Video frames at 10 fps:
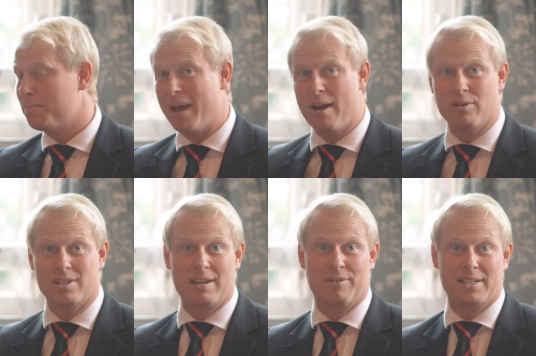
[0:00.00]

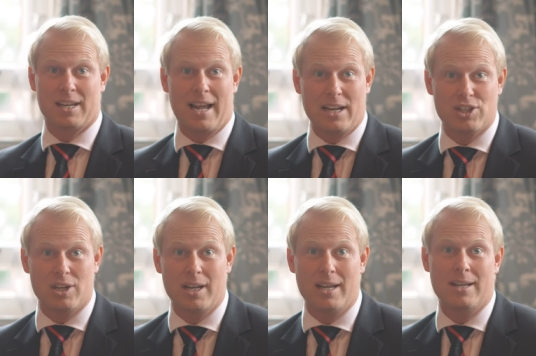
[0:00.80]
parents live
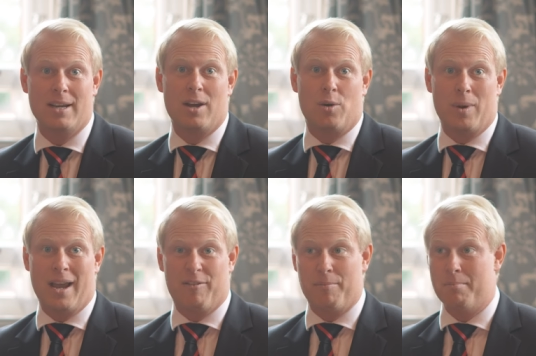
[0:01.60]
internationally, we
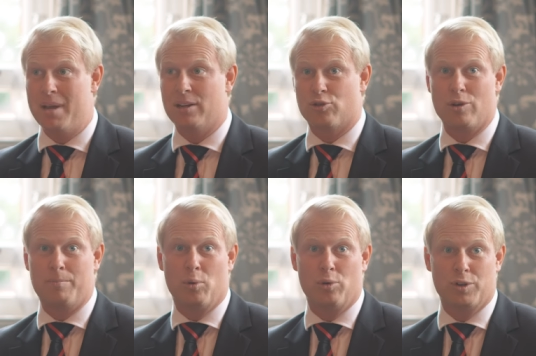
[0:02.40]
have military
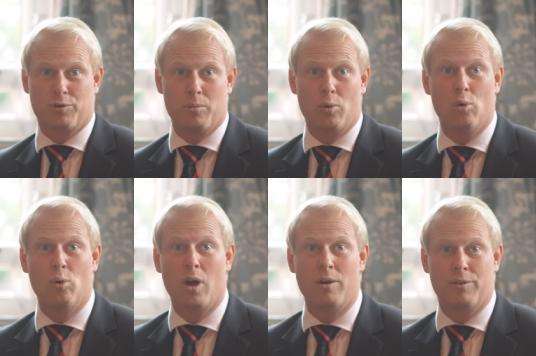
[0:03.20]
boarders from
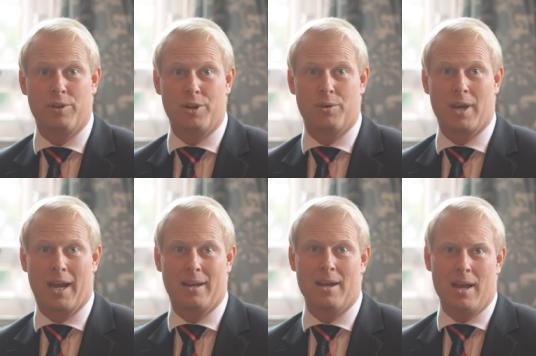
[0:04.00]
all over the
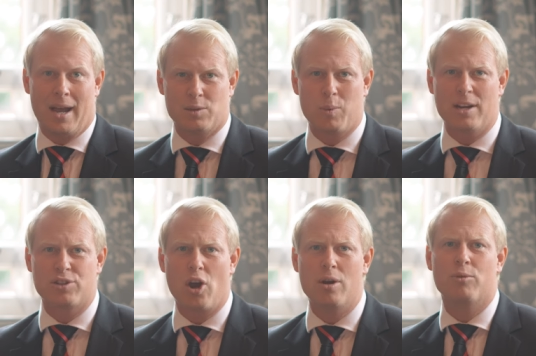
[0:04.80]
UK, as well
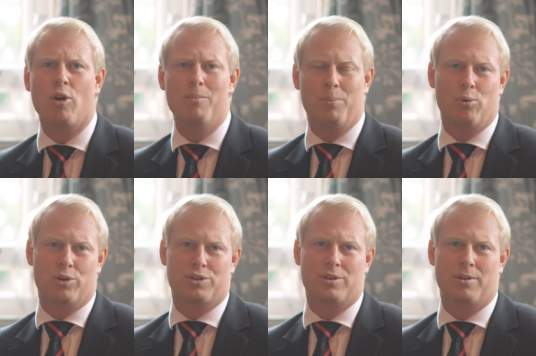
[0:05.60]
as homegrown
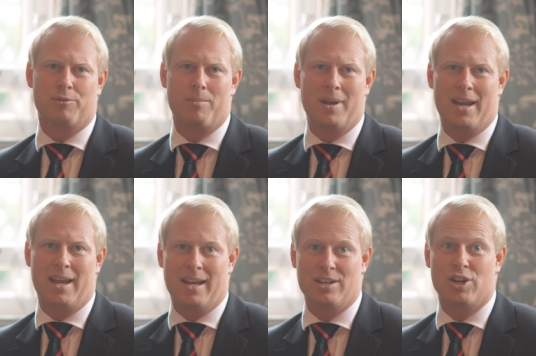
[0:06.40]
boarders from
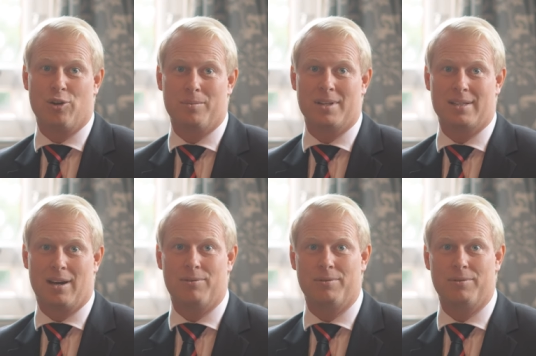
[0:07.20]
here in Cheltenham itself.